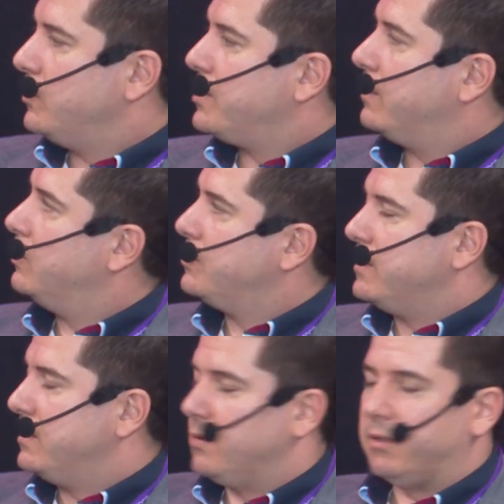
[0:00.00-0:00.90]
check those
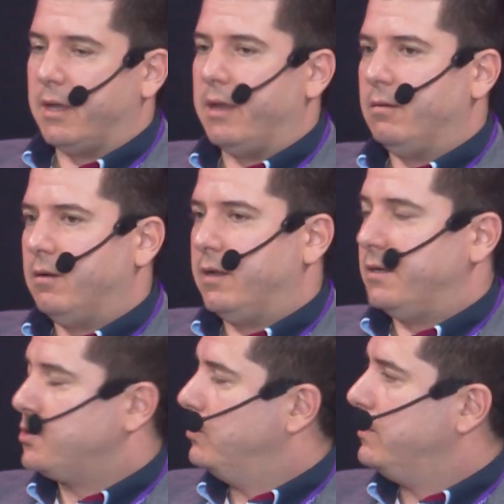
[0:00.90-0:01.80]
things what I
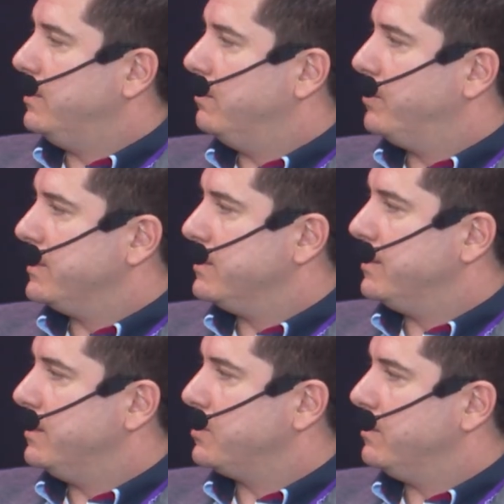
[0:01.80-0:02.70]
showed in the
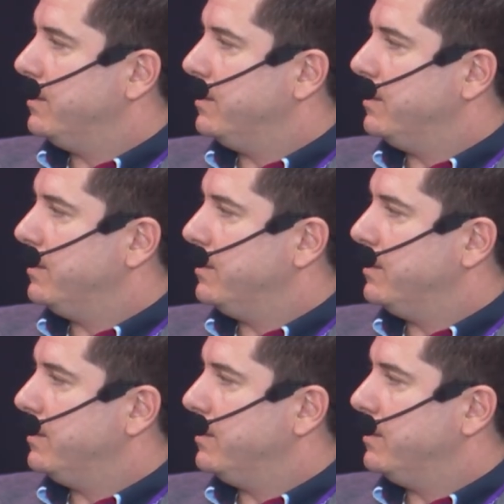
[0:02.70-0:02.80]
presentation.